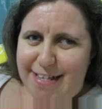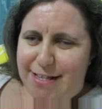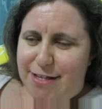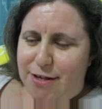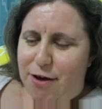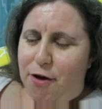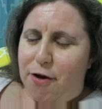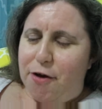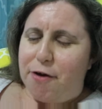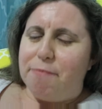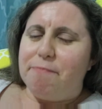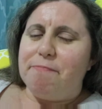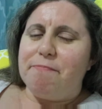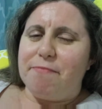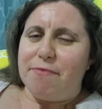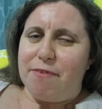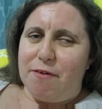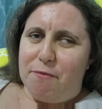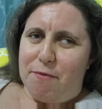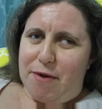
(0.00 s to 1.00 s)
so
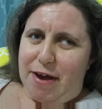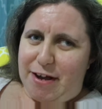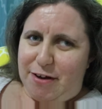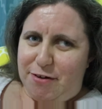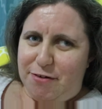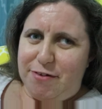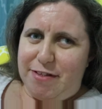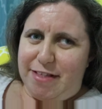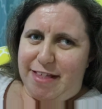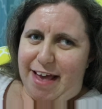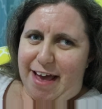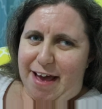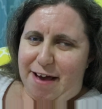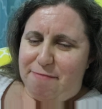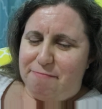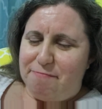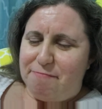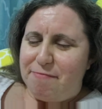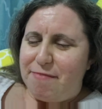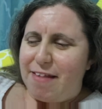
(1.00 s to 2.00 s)
we're good
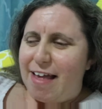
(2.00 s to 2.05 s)
there.